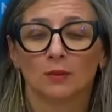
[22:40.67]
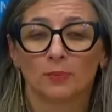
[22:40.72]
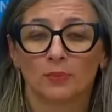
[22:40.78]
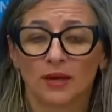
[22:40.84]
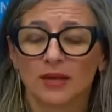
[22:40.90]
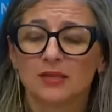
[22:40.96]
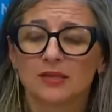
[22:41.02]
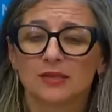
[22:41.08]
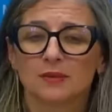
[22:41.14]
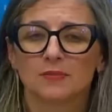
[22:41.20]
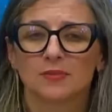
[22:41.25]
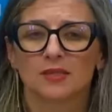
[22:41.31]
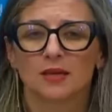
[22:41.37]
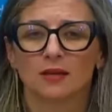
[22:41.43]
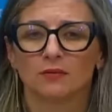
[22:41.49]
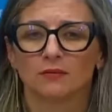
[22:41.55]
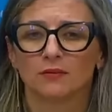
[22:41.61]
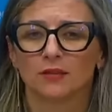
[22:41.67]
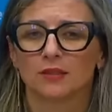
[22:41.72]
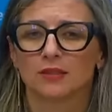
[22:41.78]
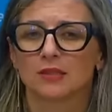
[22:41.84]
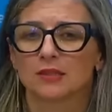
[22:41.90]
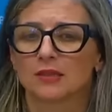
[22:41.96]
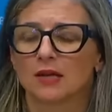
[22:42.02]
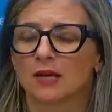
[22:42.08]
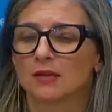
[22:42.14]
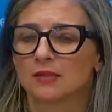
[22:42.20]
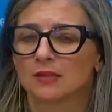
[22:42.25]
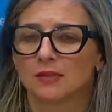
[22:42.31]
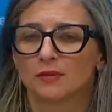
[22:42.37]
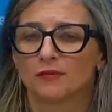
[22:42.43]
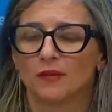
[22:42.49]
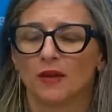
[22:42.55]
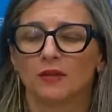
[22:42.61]
praise themselves as
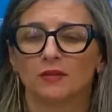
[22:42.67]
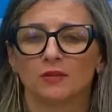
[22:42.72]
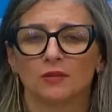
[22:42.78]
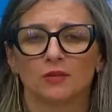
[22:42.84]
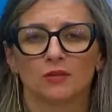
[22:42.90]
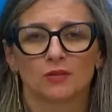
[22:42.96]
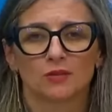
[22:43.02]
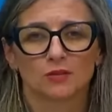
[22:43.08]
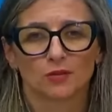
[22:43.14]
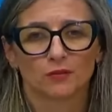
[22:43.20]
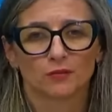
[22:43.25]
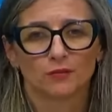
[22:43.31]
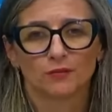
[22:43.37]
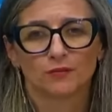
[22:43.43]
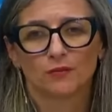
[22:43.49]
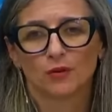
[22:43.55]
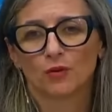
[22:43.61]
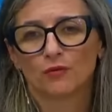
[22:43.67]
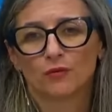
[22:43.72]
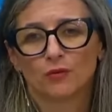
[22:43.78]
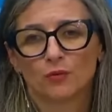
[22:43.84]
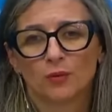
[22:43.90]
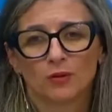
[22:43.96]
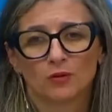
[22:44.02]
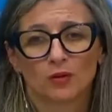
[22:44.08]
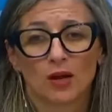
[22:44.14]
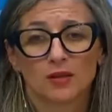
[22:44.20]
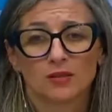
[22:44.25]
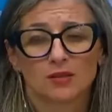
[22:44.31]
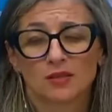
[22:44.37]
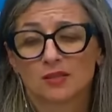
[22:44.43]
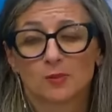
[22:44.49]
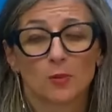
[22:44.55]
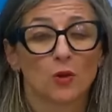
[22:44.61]
defenders of human
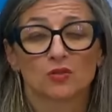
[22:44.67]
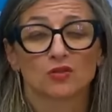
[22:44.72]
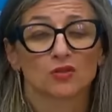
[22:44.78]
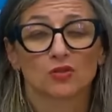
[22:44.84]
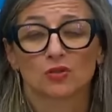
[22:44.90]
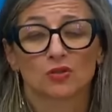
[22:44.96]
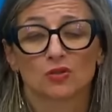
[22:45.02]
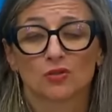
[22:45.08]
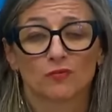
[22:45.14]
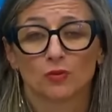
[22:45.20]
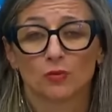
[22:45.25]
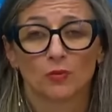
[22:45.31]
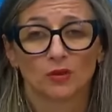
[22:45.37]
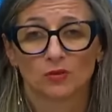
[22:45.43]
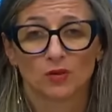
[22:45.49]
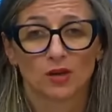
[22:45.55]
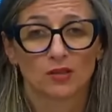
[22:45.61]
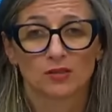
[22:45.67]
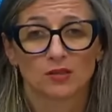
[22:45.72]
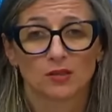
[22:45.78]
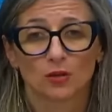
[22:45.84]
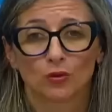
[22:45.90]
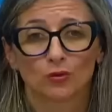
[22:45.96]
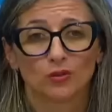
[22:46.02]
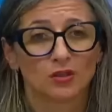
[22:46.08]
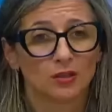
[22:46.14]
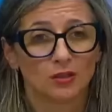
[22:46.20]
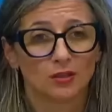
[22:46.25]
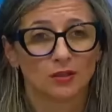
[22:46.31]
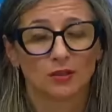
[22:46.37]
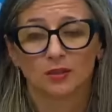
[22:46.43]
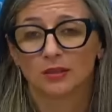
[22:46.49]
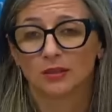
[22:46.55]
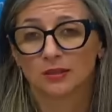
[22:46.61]
rights and sponsors of human rights, including
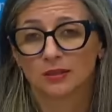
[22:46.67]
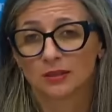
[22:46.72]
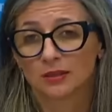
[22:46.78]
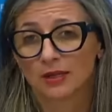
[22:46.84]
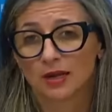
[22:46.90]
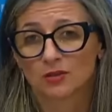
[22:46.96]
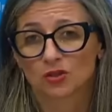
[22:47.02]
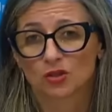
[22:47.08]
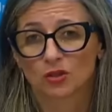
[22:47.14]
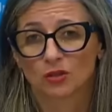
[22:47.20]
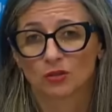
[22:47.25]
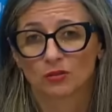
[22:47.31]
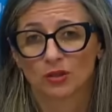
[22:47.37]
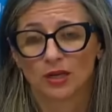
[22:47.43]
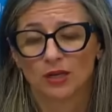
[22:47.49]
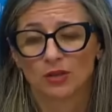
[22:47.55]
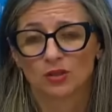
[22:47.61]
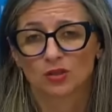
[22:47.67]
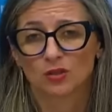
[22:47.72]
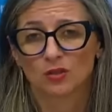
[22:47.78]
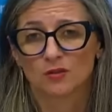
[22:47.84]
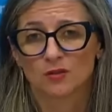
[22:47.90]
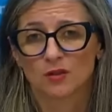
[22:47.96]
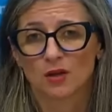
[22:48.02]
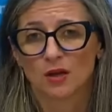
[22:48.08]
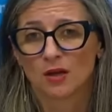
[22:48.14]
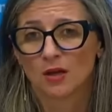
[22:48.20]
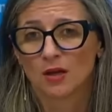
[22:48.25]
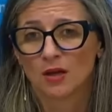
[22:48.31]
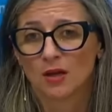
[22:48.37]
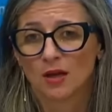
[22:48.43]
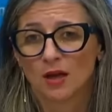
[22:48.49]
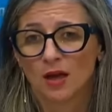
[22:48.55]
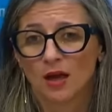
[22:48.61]
in their international relations,
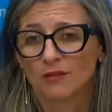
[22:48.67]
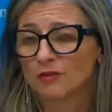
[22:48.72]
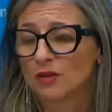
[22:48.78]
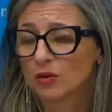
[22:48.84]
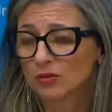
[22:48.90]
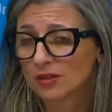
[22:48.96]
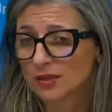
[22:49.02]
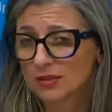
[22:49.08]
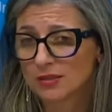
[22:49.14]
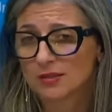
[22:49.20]
have